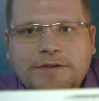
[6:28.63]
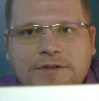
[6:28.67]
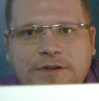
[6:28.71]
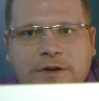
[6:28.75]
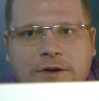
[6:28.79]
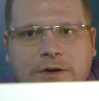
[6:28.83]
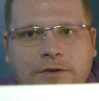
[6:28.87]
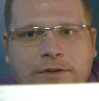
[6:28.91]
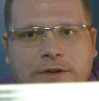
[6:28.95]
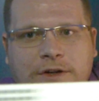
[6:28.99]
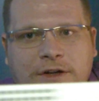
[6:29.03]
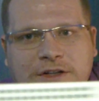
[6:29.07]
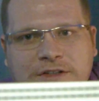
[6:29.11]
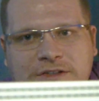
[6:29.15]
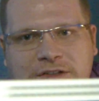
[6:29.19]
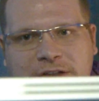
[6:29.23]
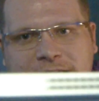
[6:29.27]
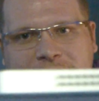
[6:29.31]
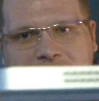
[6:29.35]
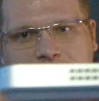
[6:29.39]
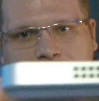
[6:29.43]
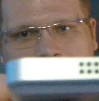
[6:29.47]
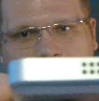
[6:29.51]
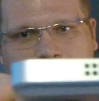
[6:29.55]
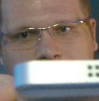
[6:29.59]
So there's
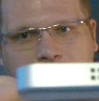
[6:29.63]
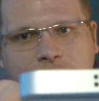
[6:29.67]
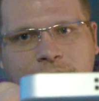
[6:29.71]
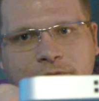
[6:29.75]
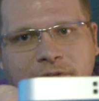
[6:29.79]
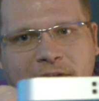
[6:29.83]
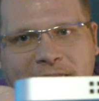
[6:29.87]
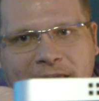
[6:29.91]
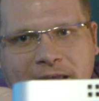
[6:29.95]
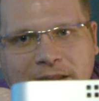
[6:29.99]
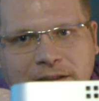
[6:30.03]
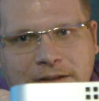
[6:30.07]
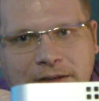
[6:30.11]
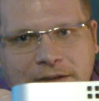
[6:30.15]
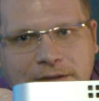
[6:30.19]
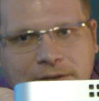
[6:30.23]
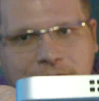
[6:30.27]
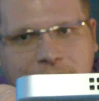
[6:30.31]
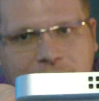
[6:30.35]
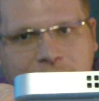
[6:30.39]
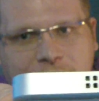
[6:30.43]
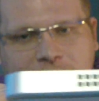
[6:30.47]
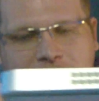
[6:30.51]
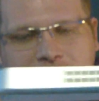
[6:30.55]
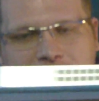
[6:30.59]
like a little fan in
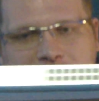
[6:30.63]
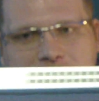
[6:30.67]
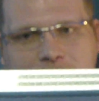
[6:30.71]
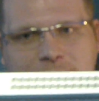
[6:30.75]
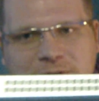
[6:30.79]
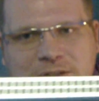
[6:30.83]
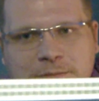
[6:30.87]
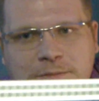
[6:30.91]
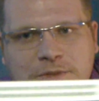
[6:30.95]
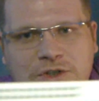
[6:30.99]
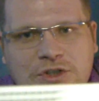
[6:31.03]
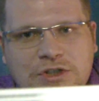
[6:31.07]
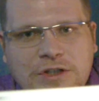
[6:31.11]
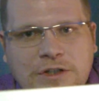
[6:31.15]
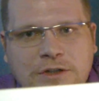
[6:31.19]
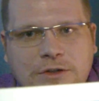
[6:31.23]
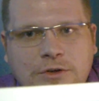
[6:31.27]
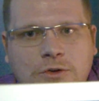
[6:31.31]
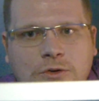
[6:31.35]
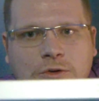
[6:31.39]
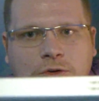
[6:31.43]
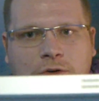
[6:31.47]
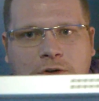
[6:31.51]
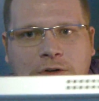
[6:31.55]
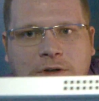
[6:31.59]
here that keeps the machine
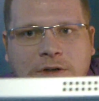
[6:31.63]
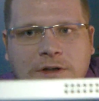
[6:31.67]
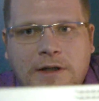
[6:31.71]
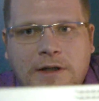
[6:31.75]
cool.